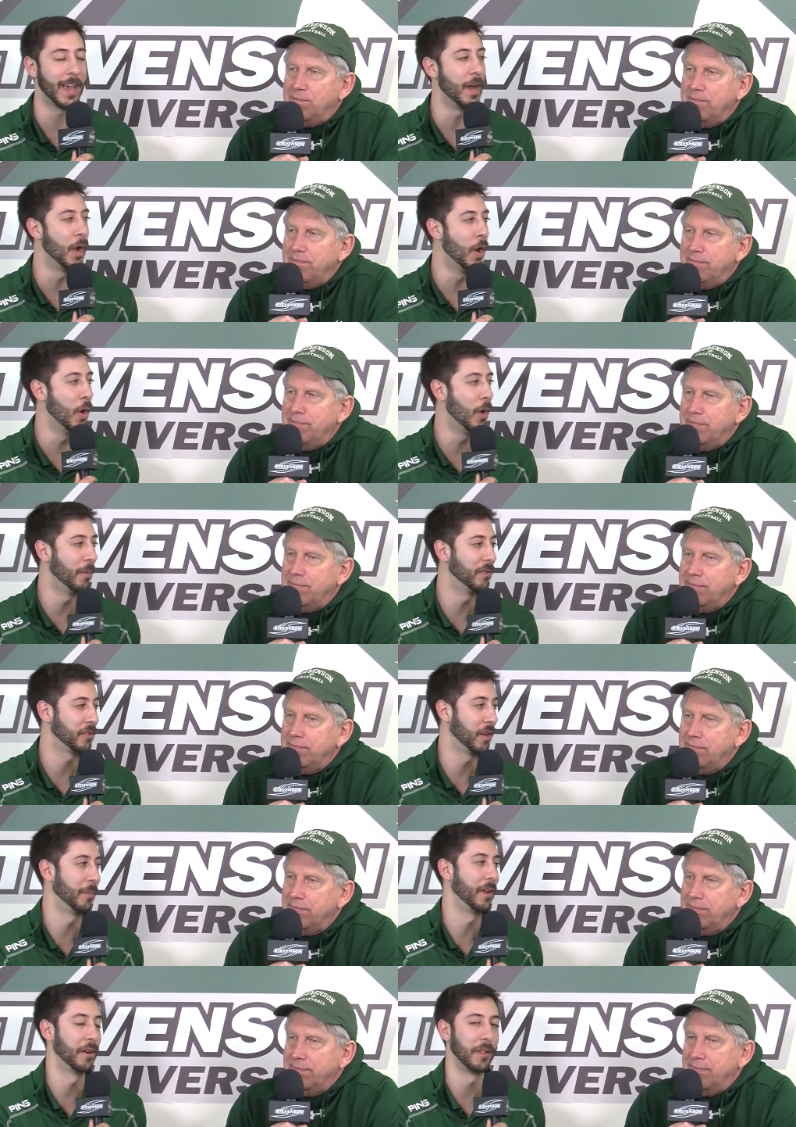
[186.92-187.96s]
Speaker 1: at home. It's
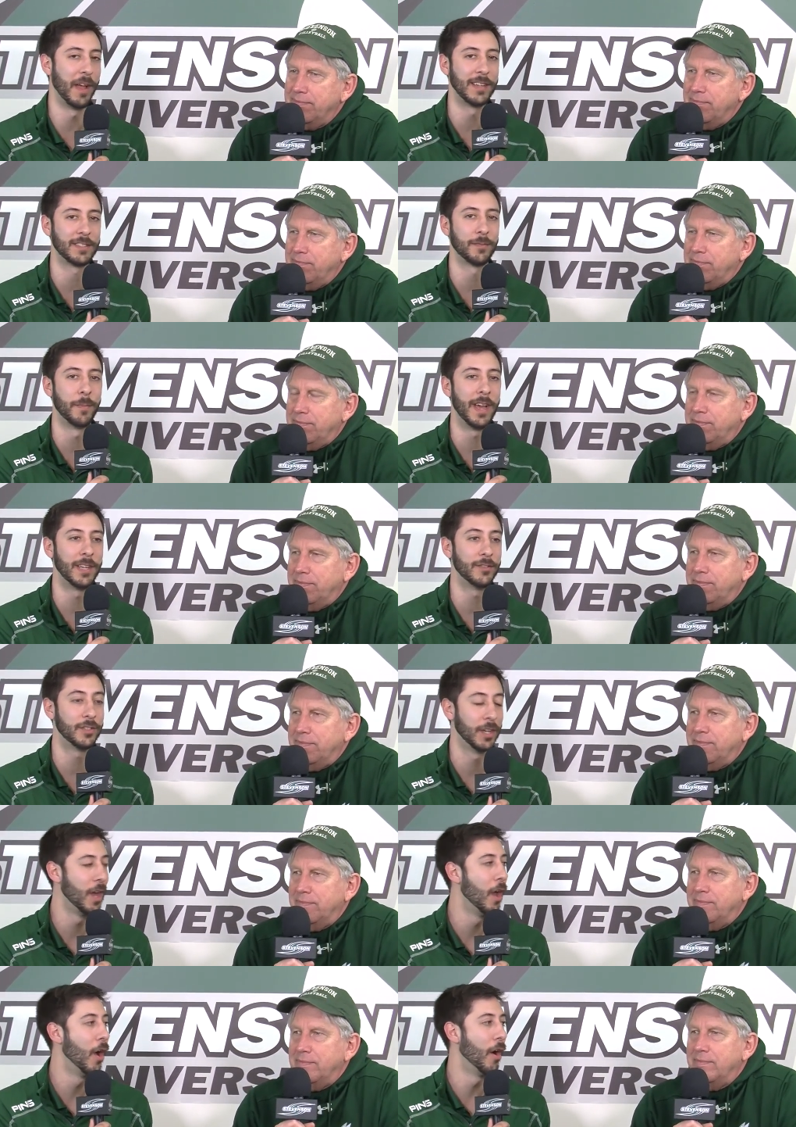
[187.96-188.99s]
going to be your last match
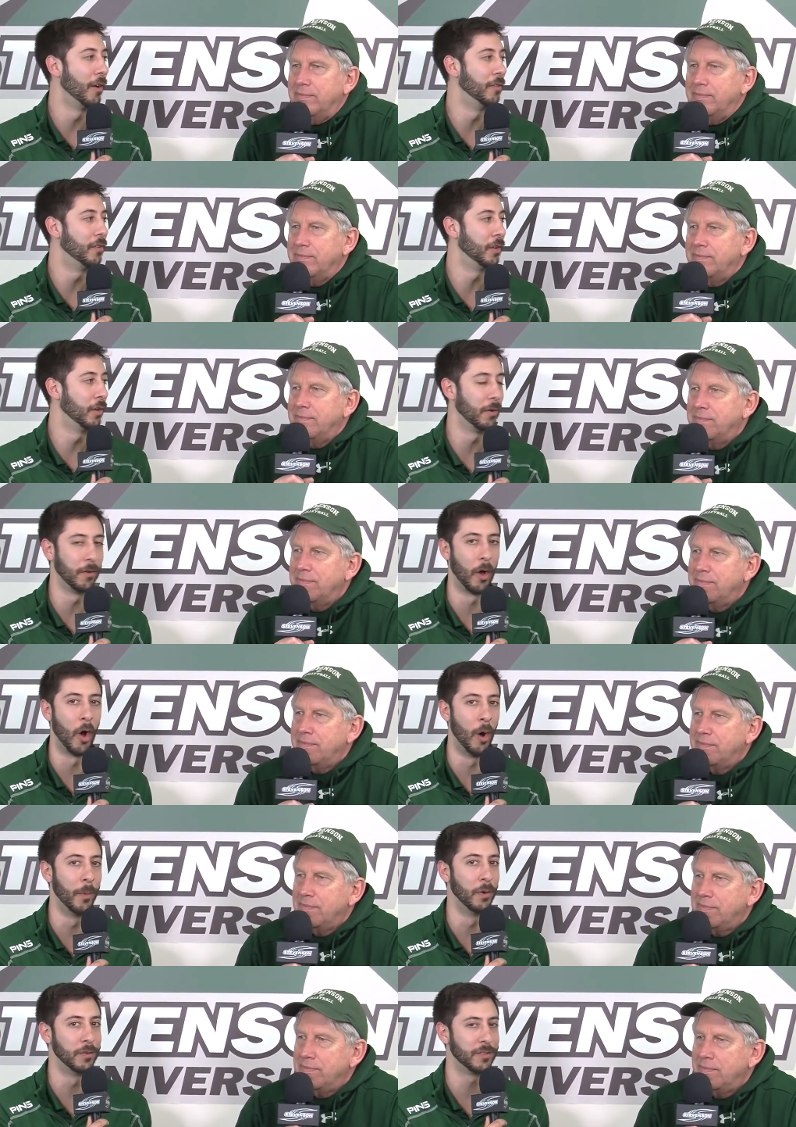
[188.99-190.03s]
until
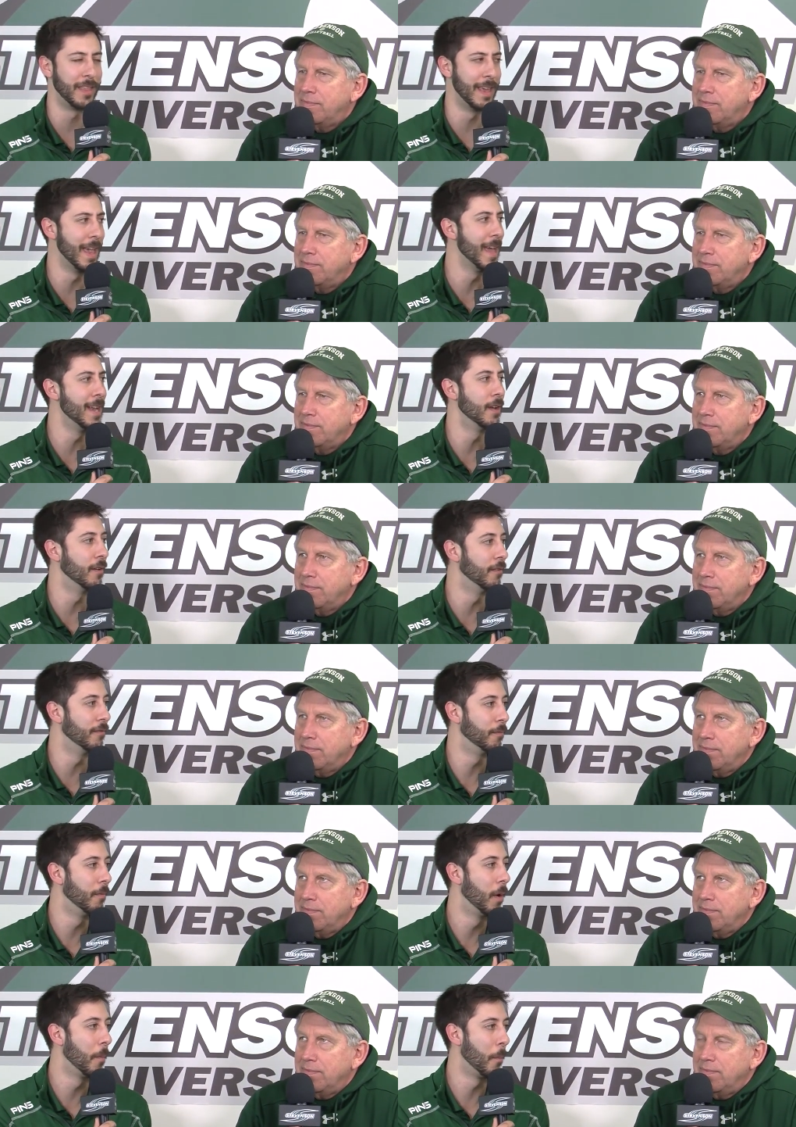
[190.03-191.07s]
almost the end of
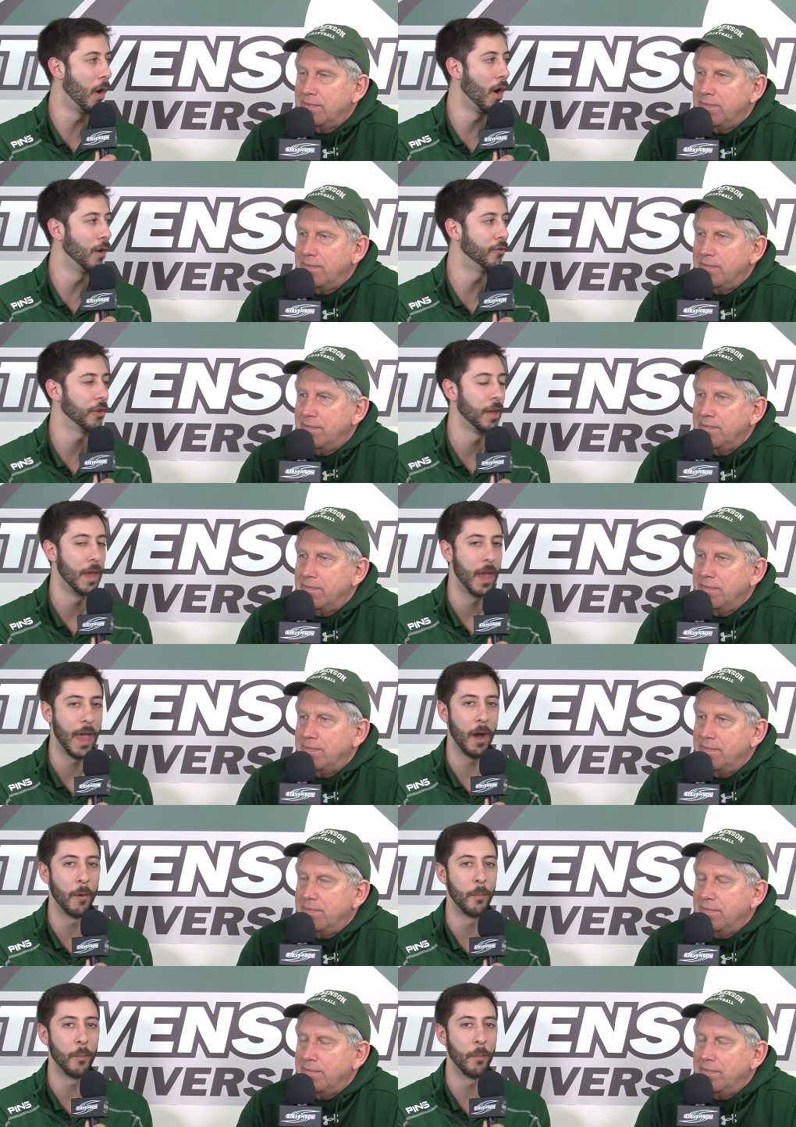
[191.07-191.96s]
March. Mm-hmm. How